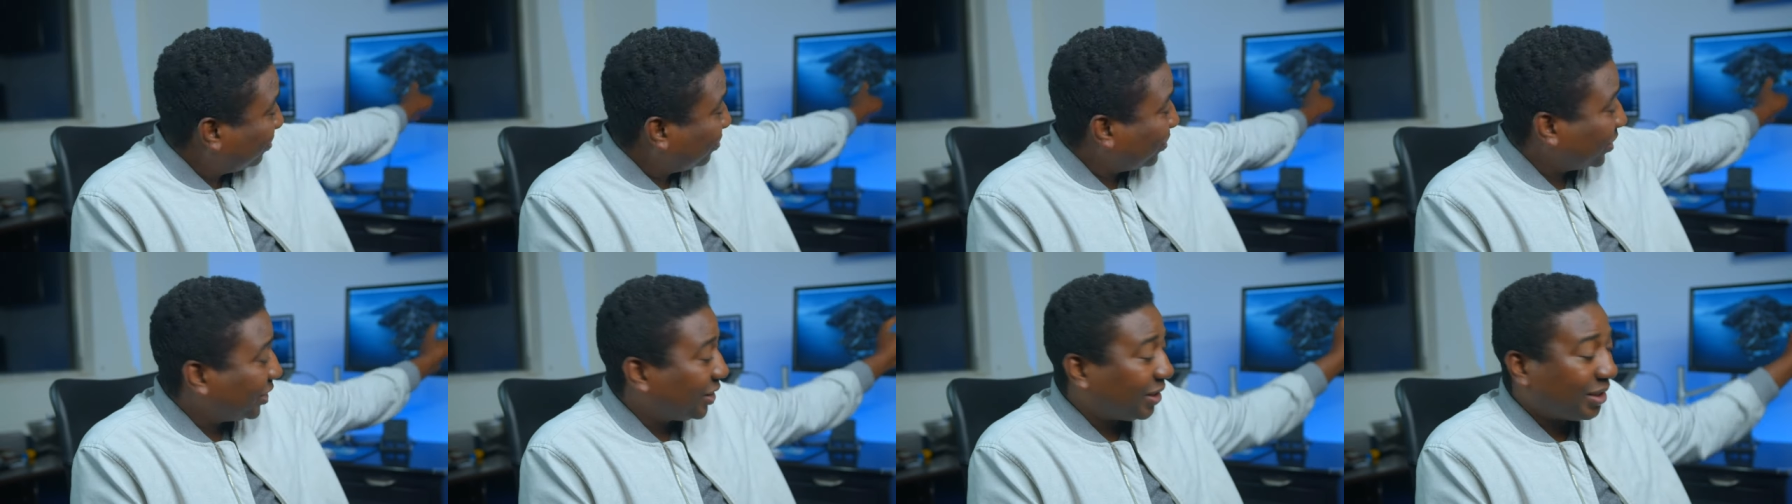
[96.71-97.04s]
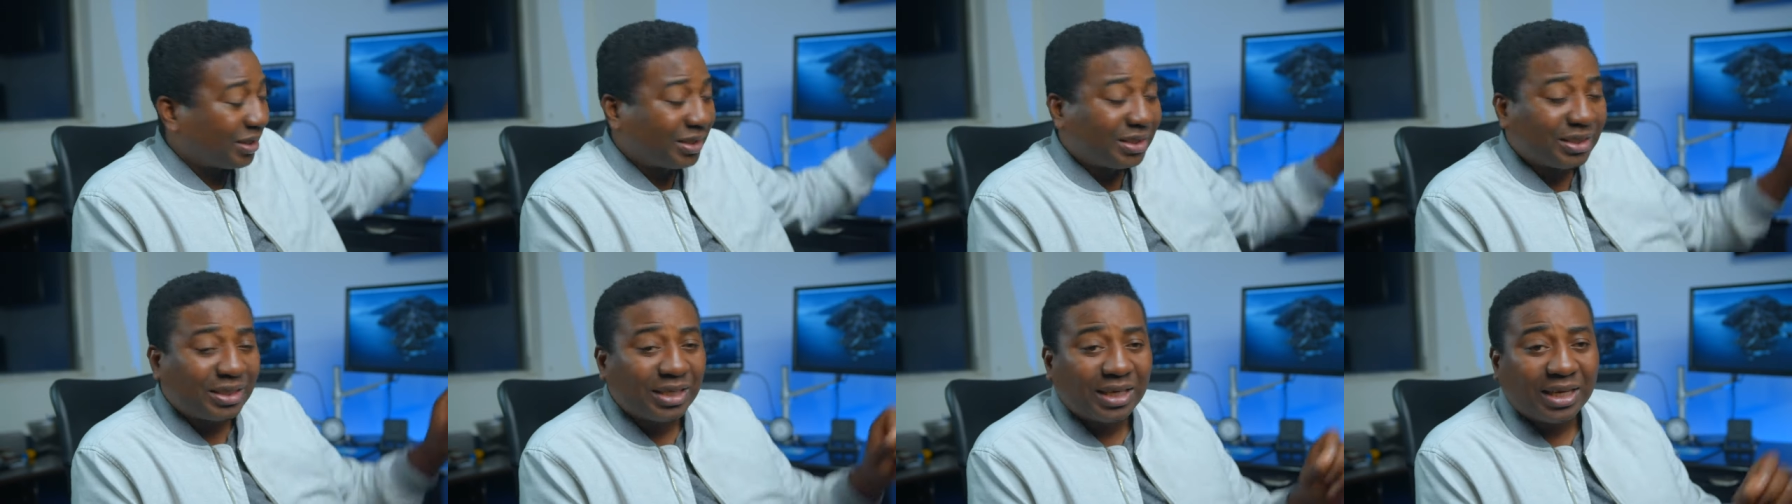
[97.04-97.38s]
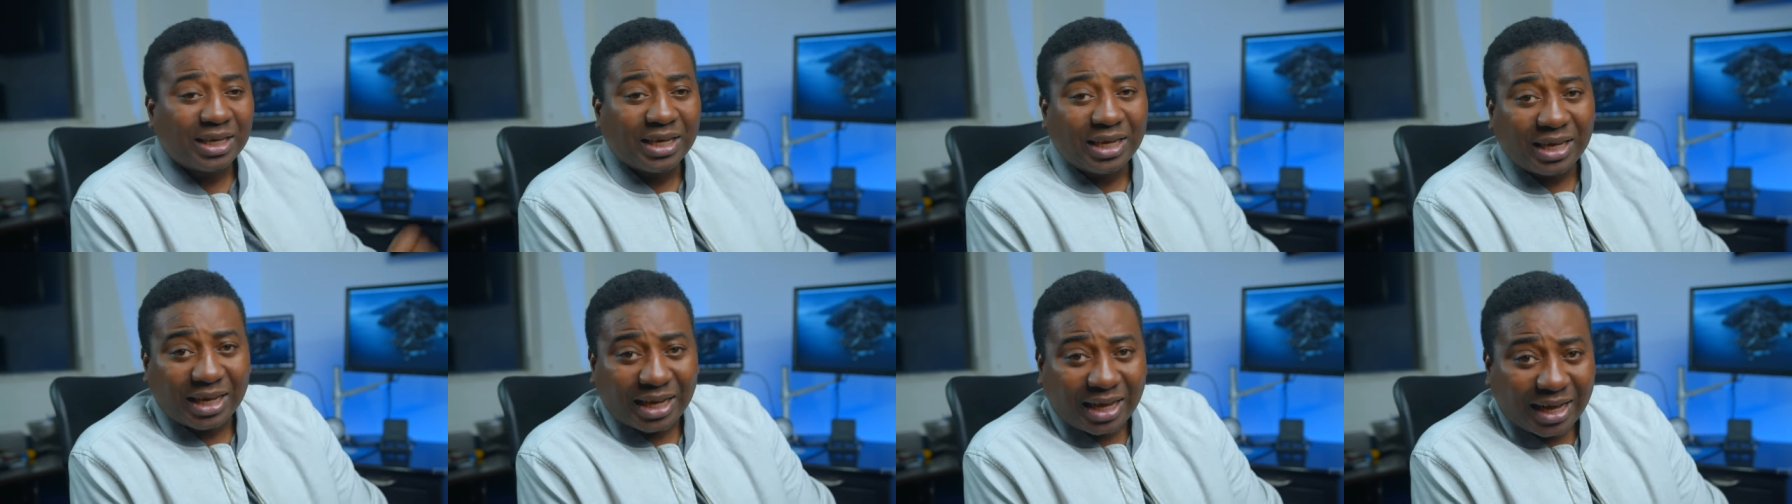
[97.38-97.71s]
which is
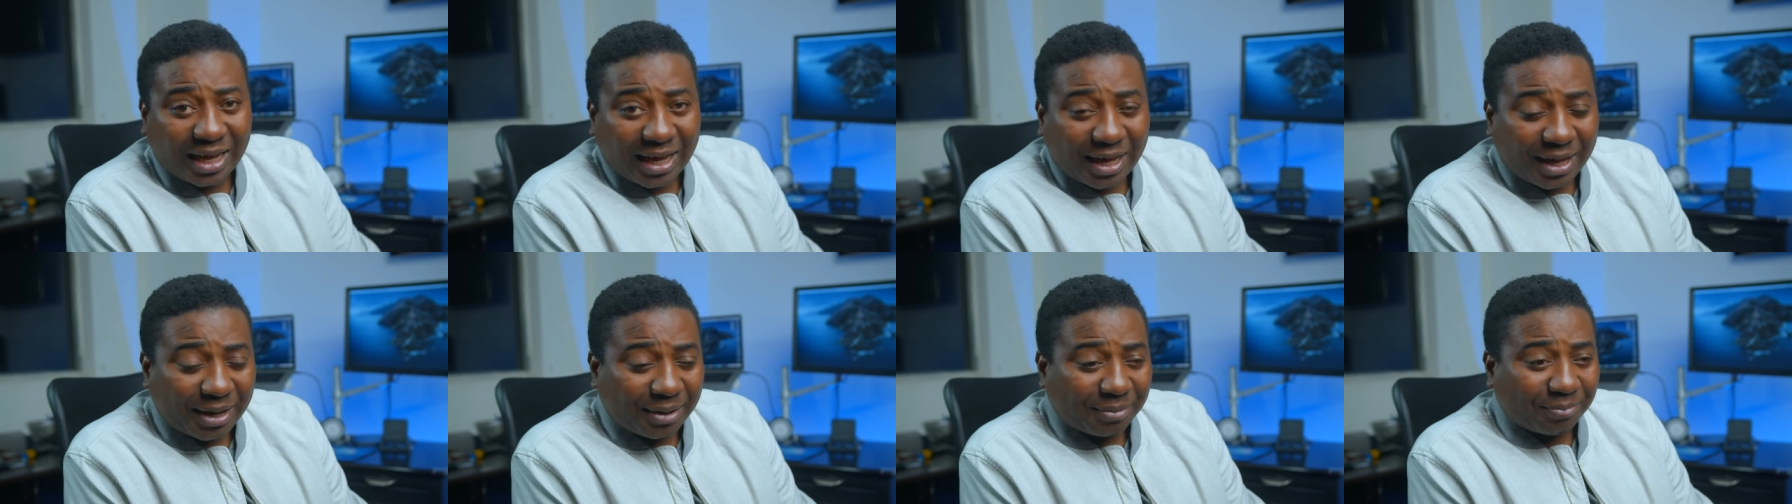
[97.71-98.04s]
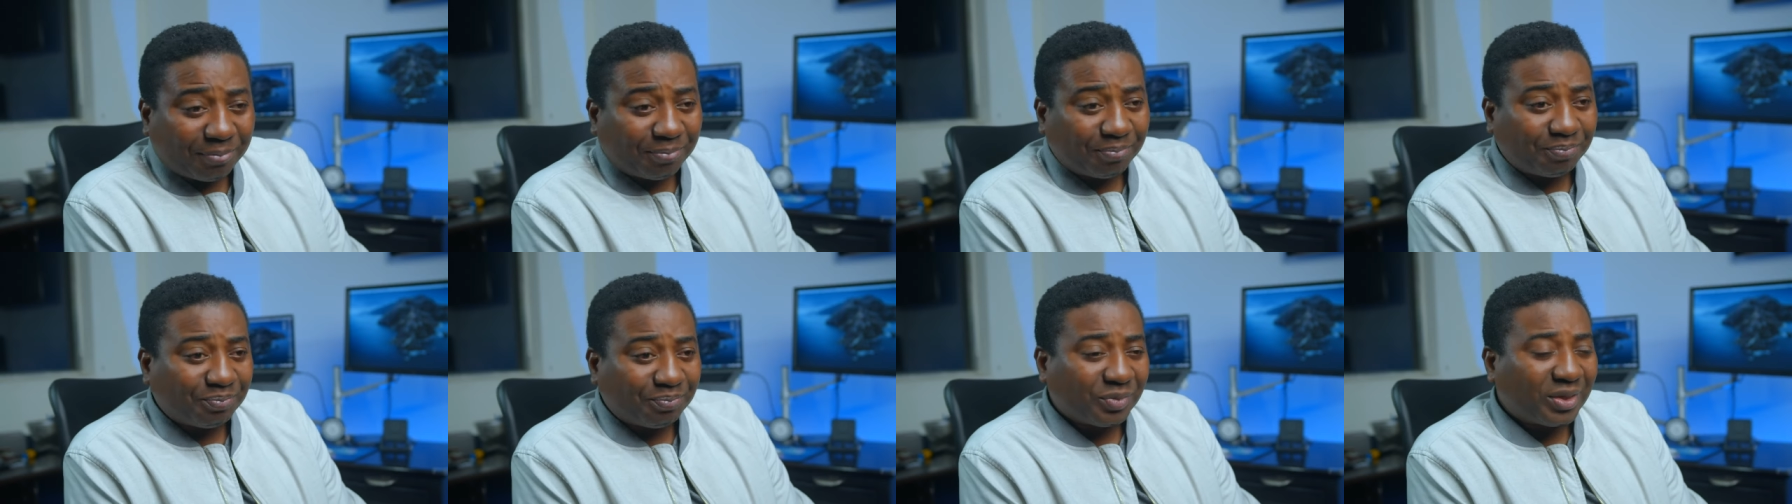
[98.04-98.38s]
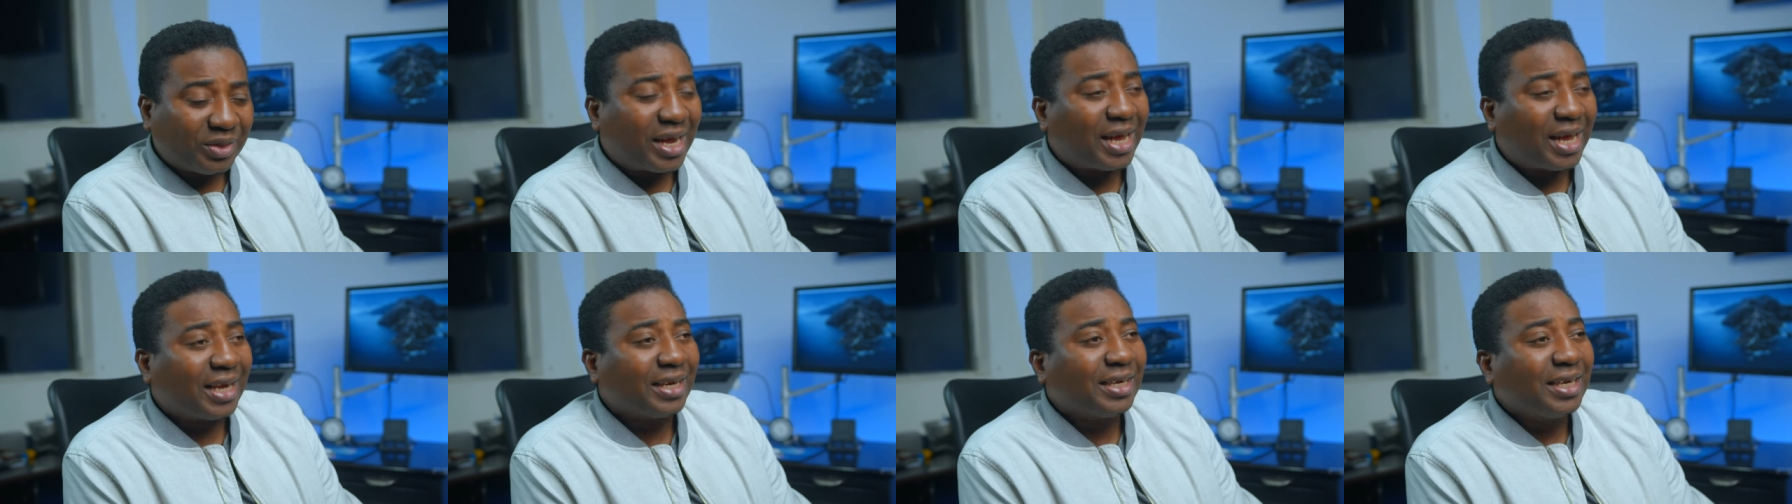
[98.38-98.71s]
um,
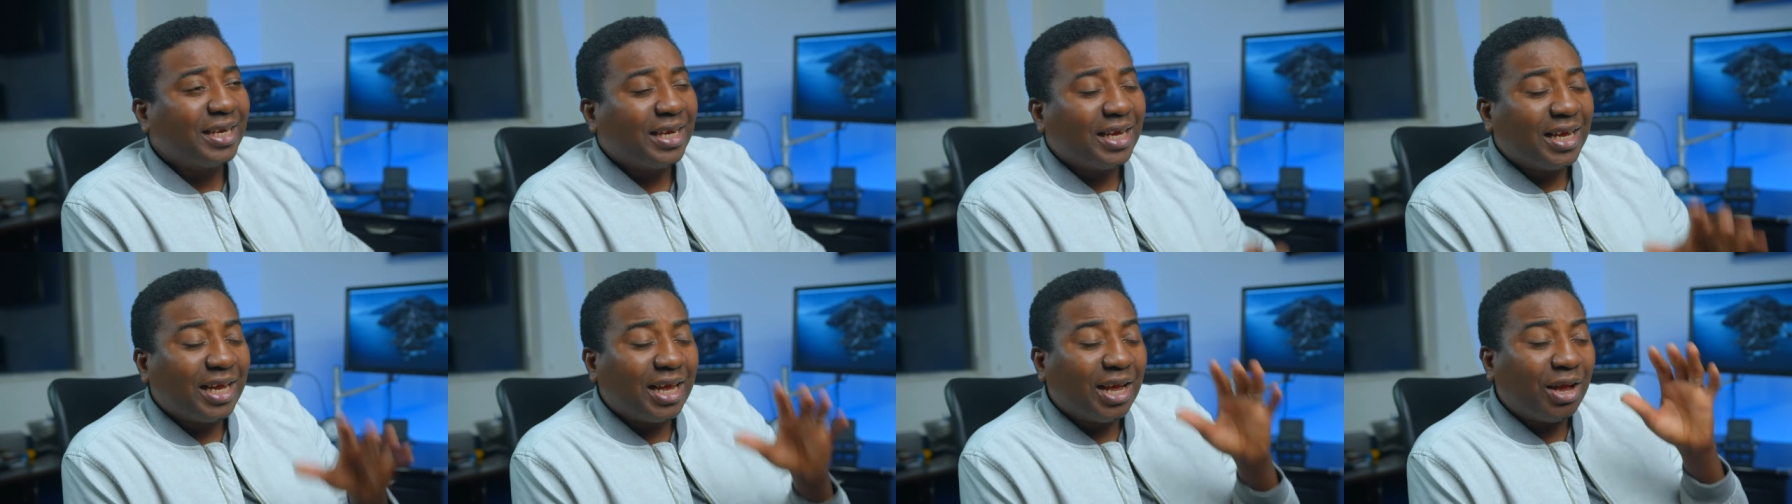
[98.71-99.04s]
that,